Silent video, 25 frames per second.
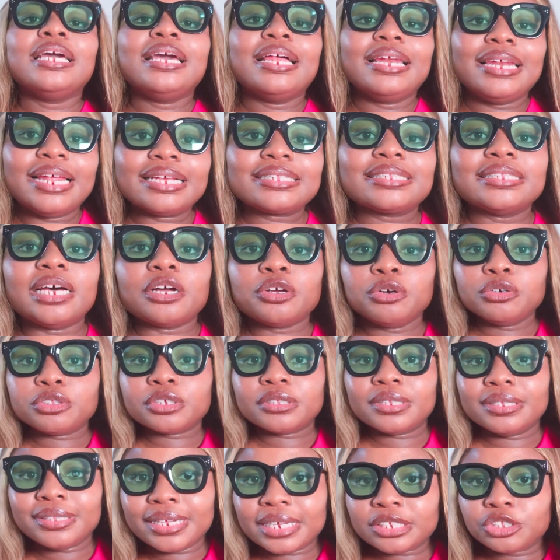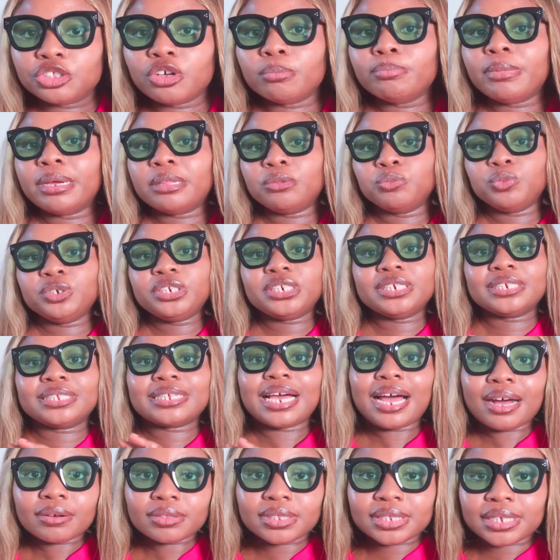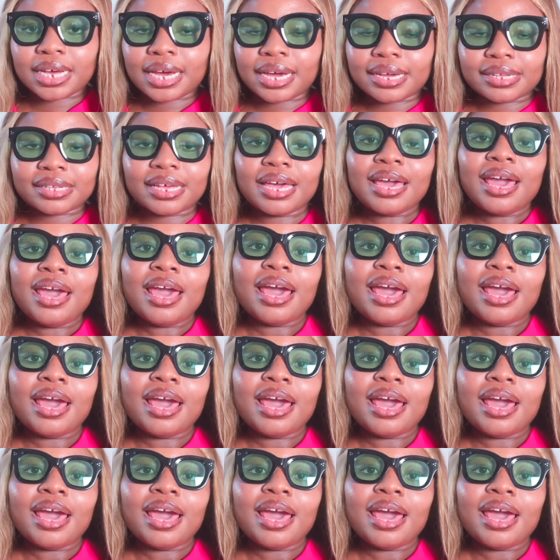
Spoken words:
let's now go to the next domain, which is outside.